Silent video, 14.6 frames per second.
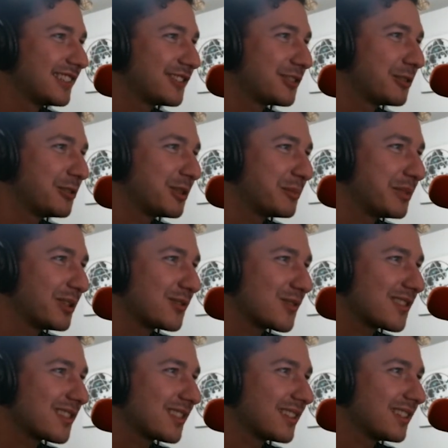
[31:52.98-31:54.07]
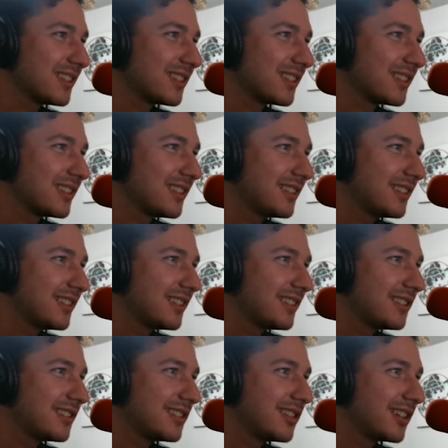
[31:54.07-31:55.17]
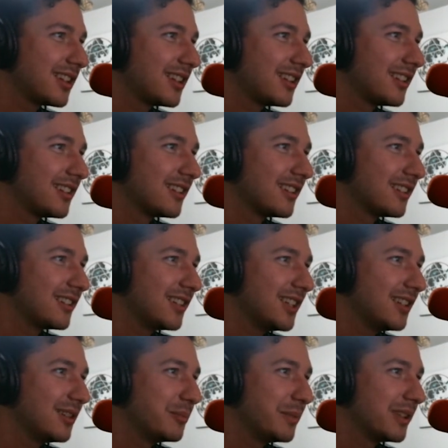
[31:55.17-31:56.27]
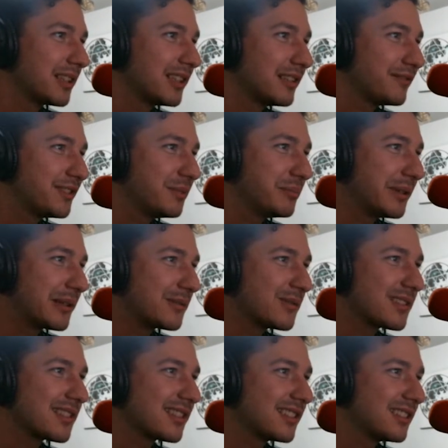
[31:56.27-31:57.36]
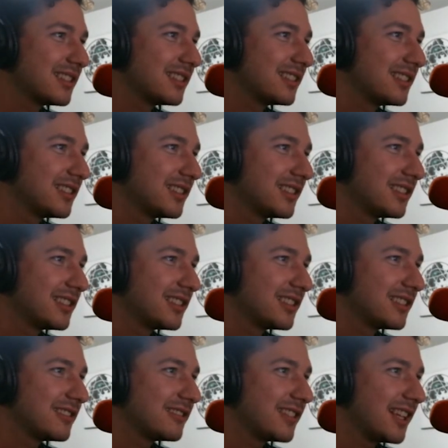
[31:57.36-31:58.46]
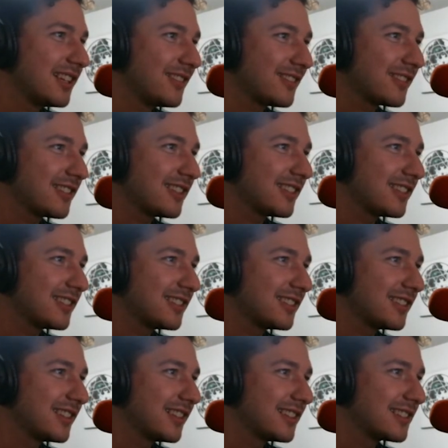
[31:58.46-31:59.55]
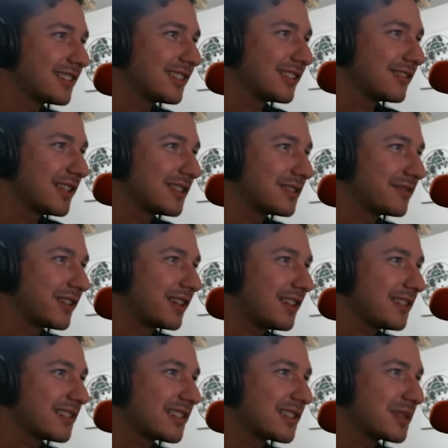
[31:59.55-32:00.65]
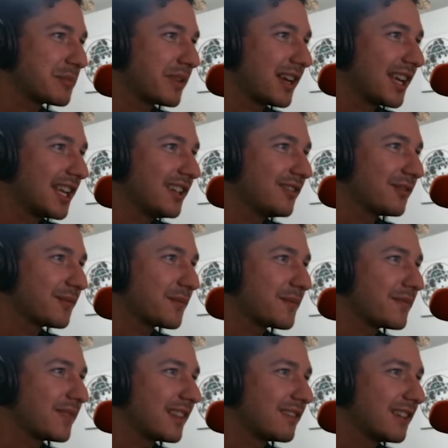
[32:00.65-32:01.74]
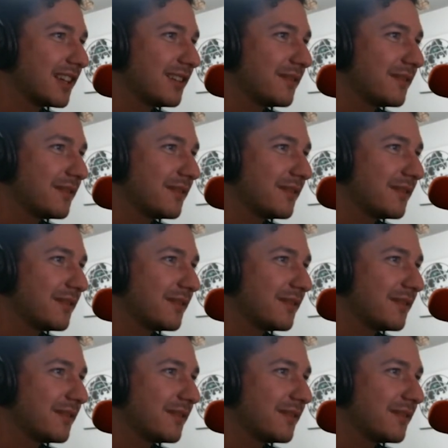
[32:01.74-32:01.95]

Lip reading: Shoulder bones. These are your milk lifting bones. Right? That's looking right so far. There's the spine. Right?